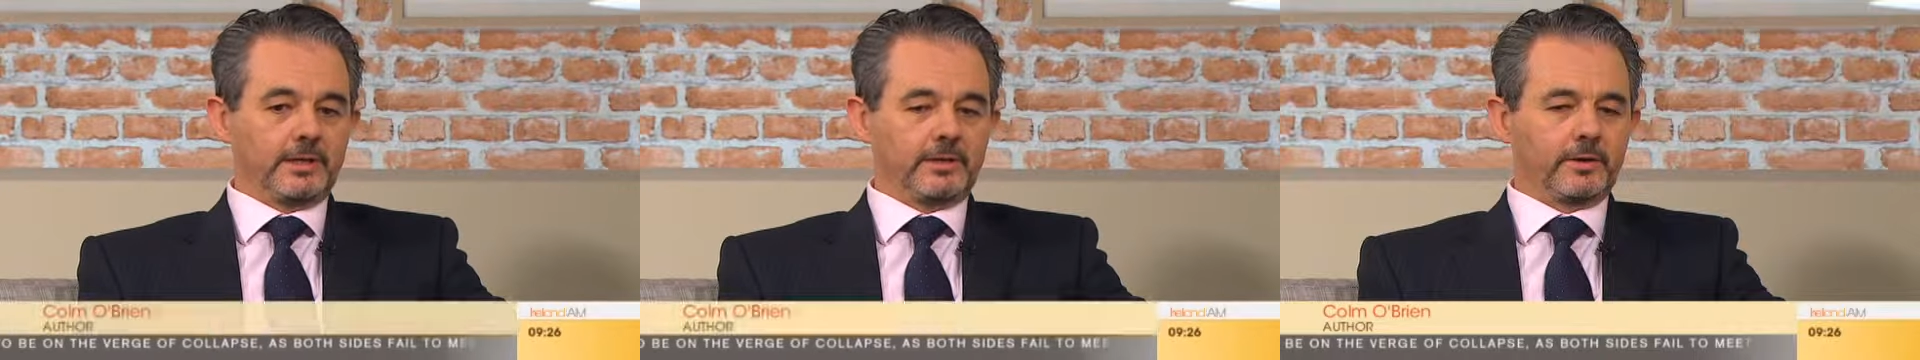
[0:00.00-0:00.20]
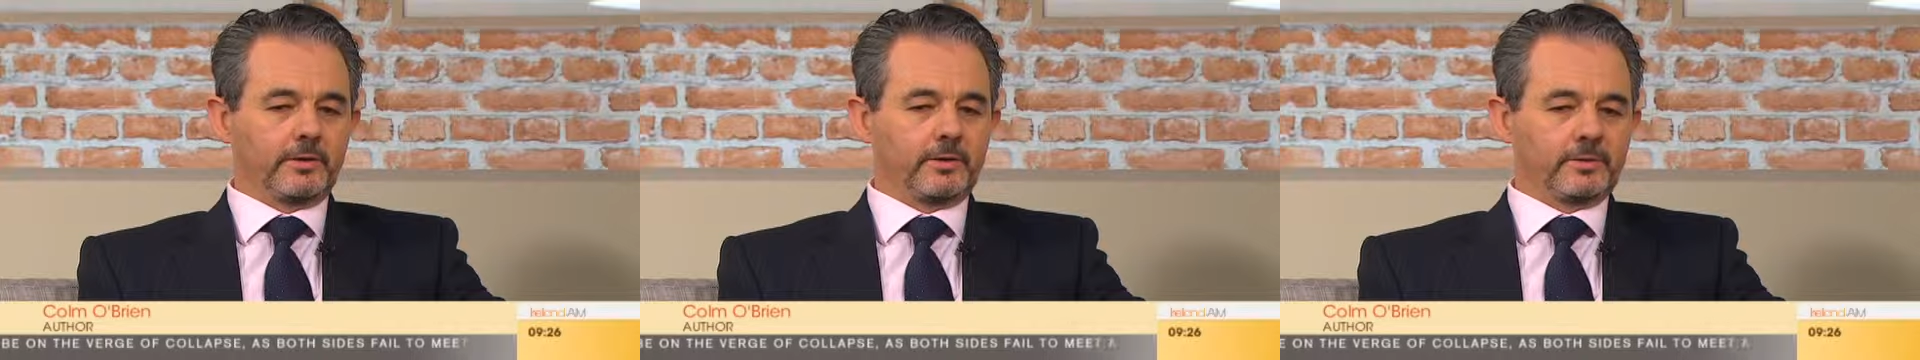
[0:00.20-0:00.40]
you
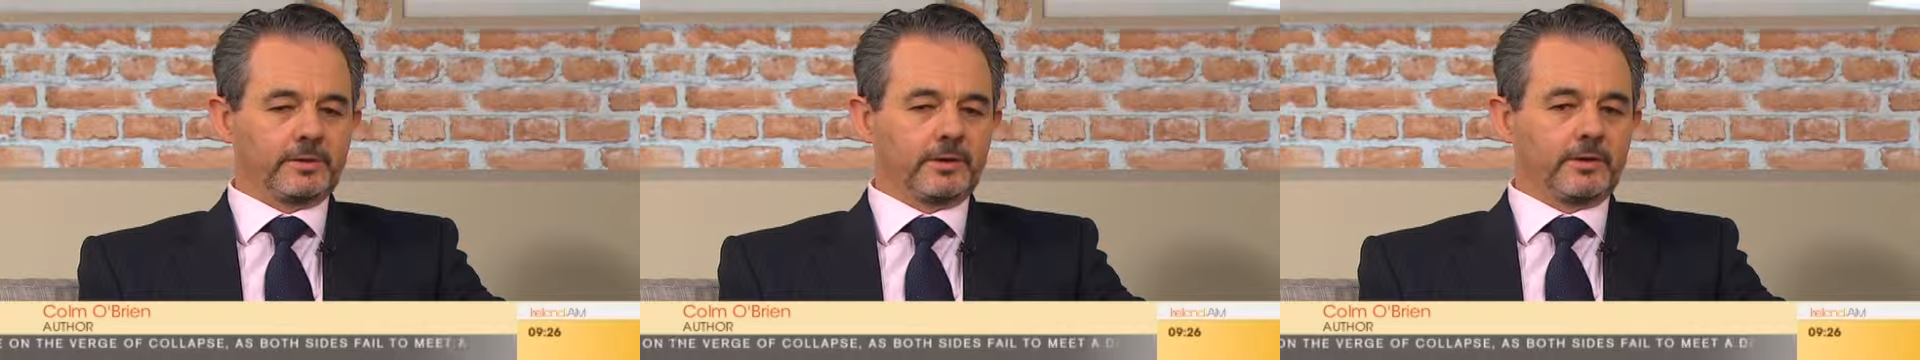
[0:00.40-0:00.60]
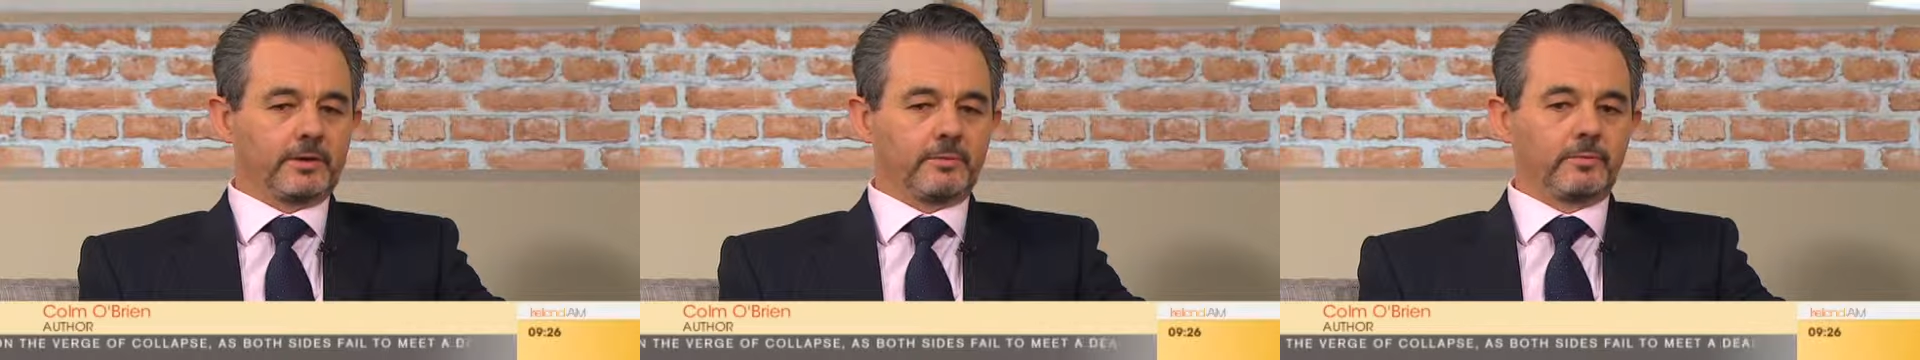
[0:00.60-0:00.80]
know, I always say
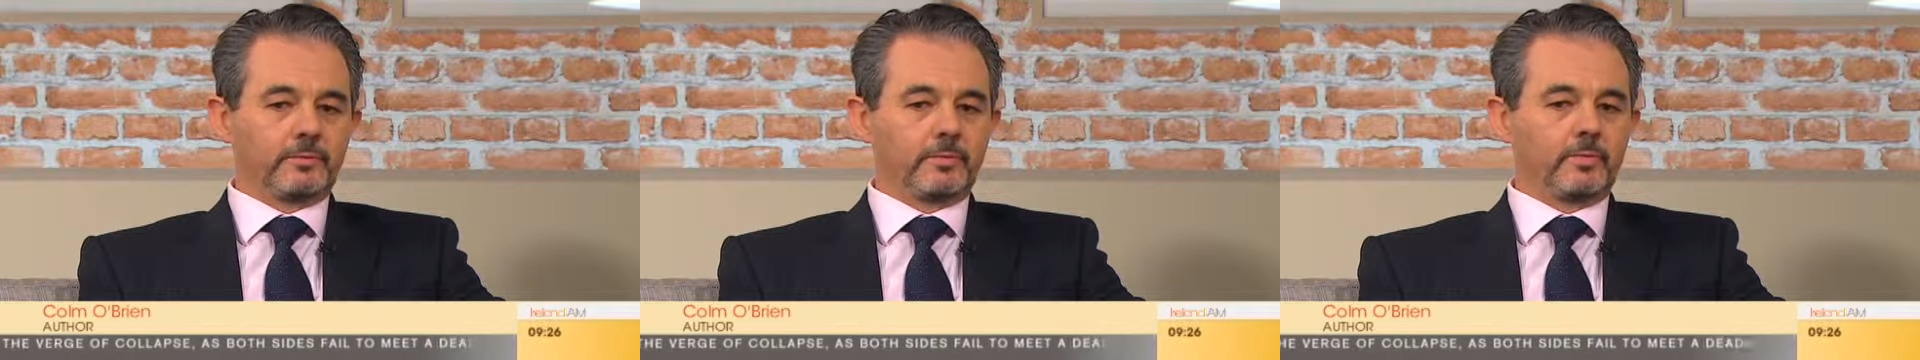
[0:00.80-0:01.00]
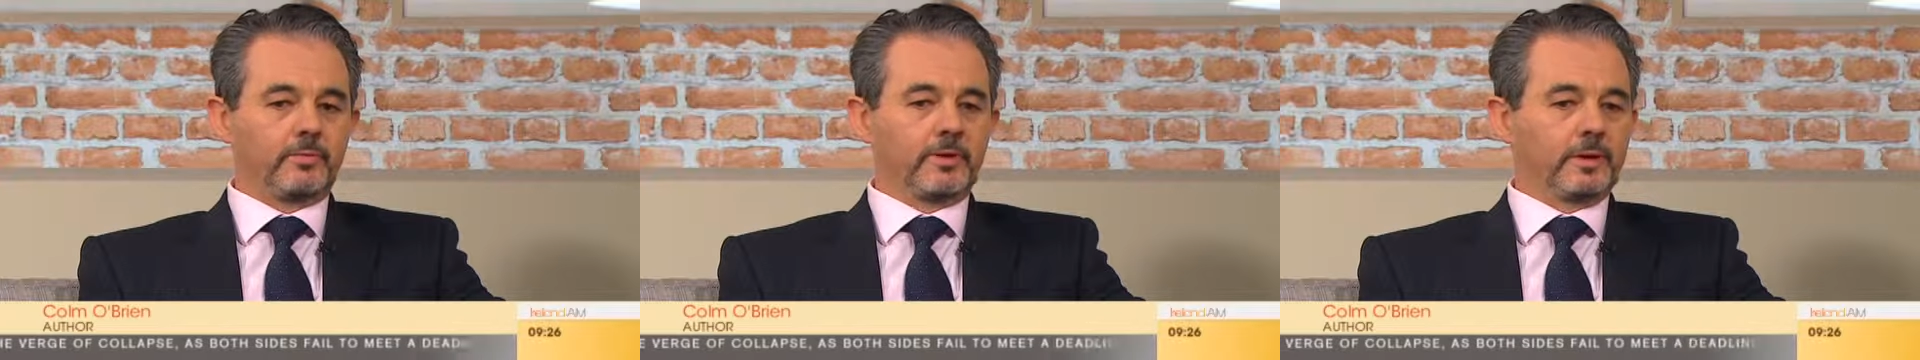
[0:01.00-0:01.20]
that we
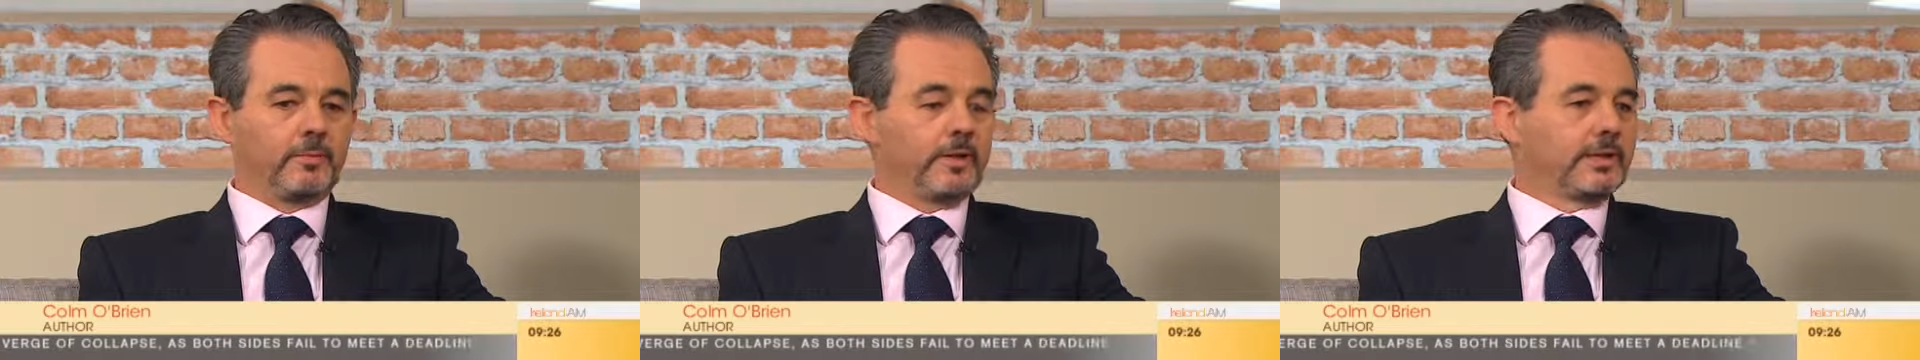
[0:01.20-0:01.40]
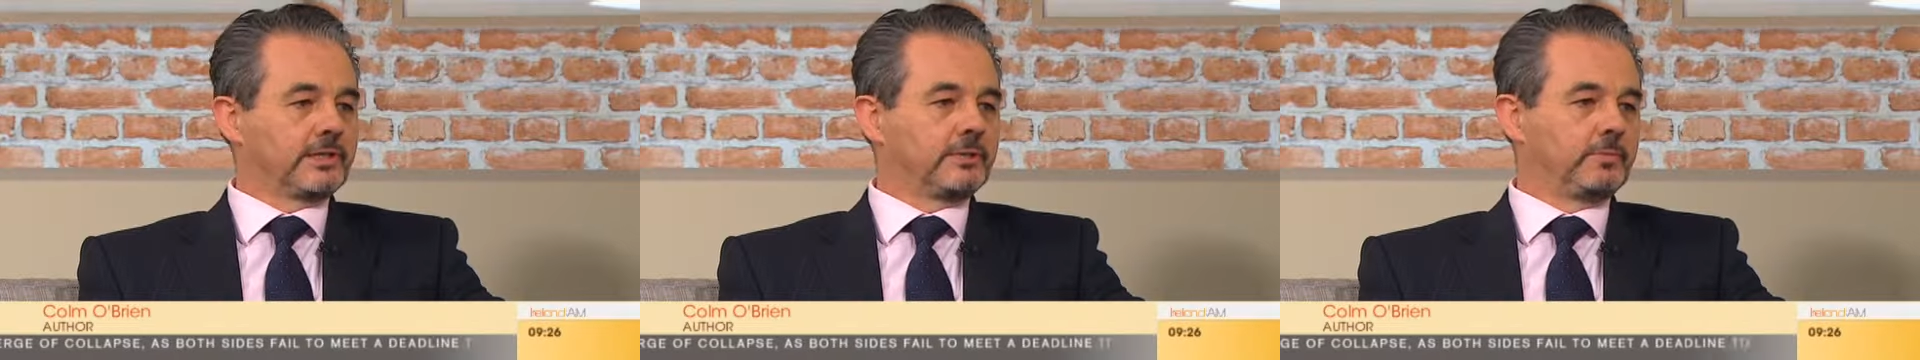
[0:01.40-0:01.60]
were very
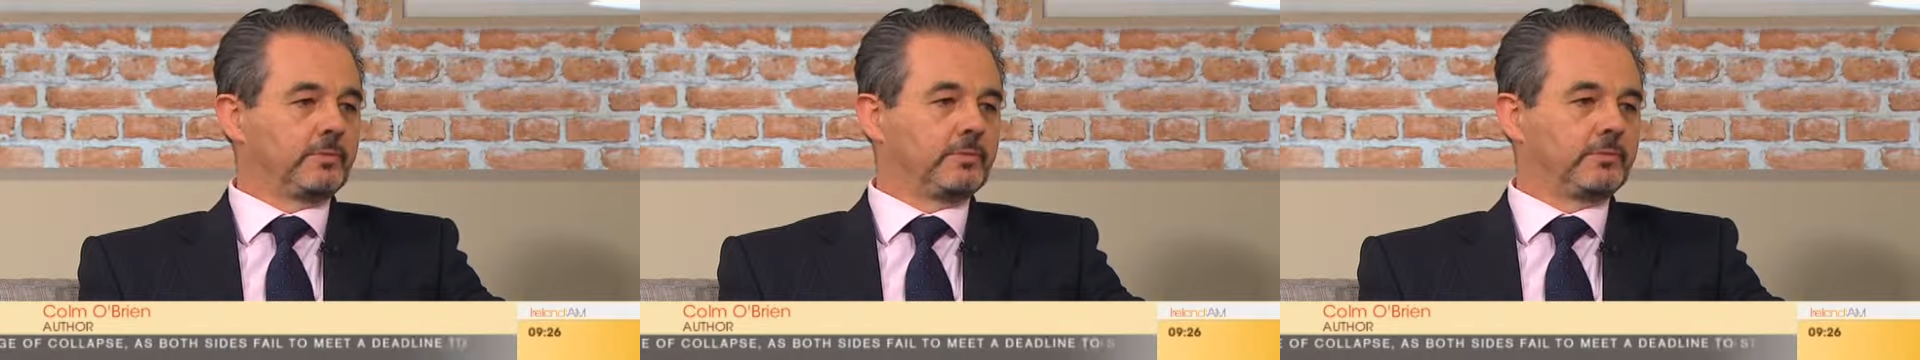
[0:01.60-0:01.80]
blessed to be,